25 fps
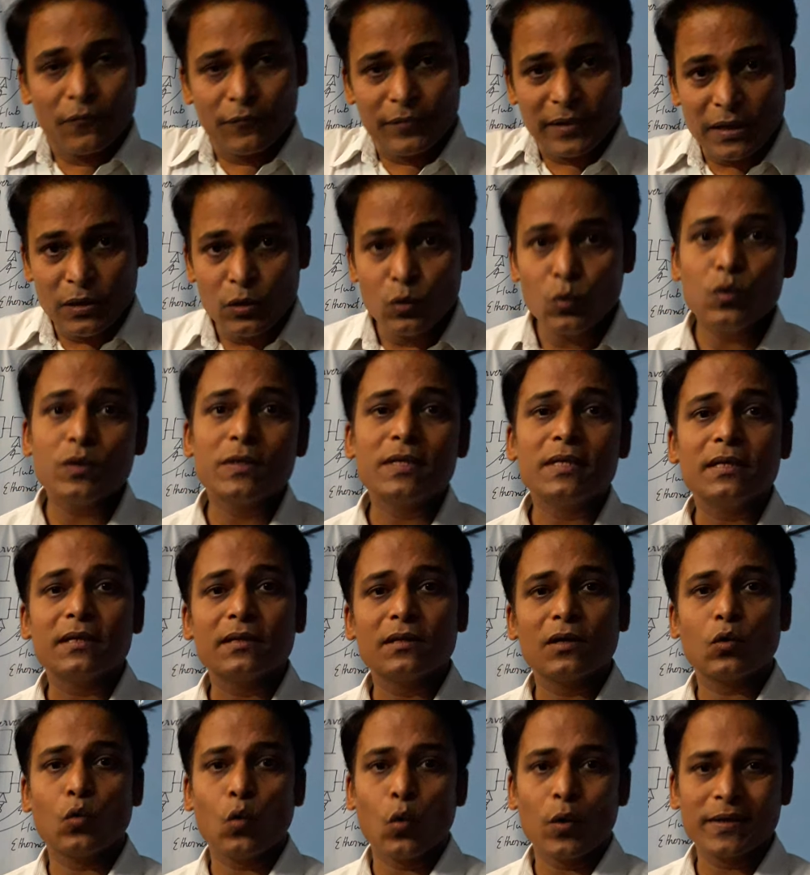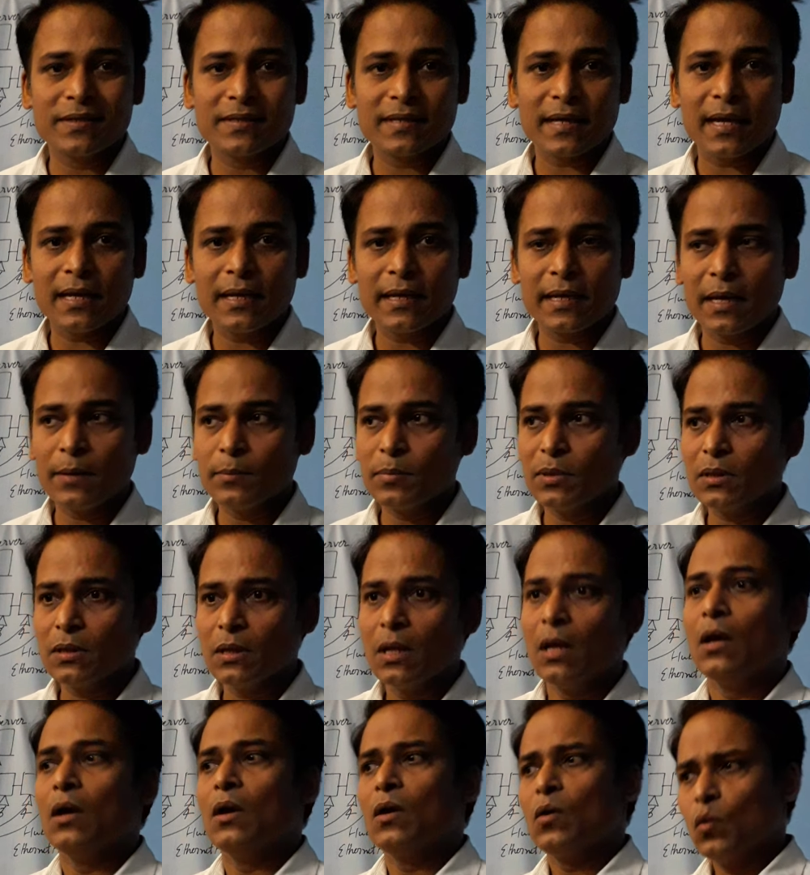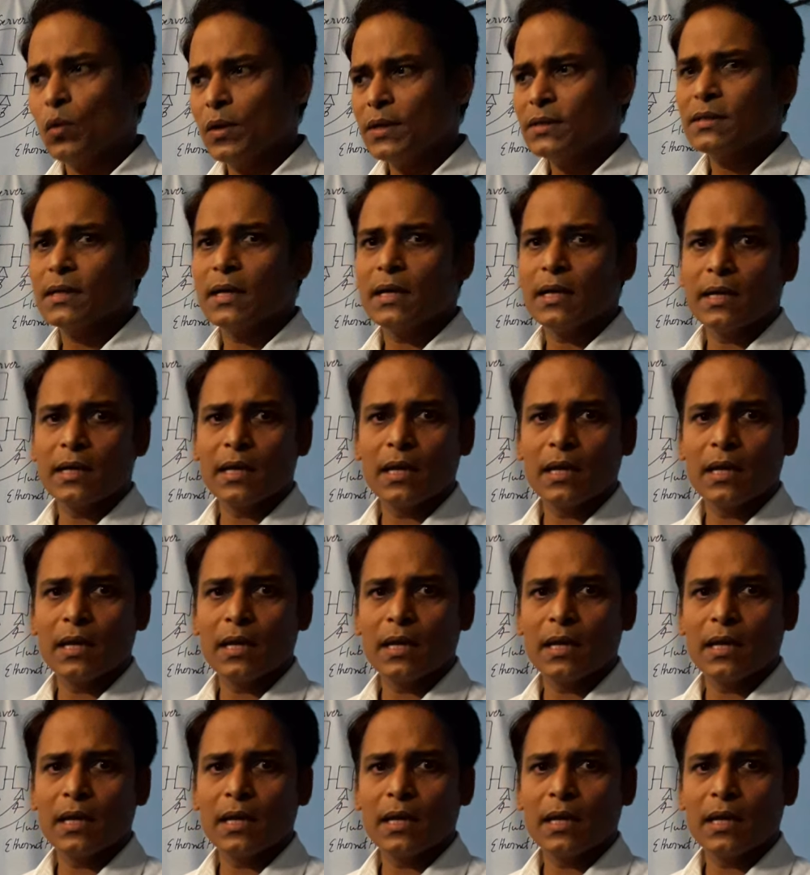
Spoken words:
we use here the coaxial cable. Coaxial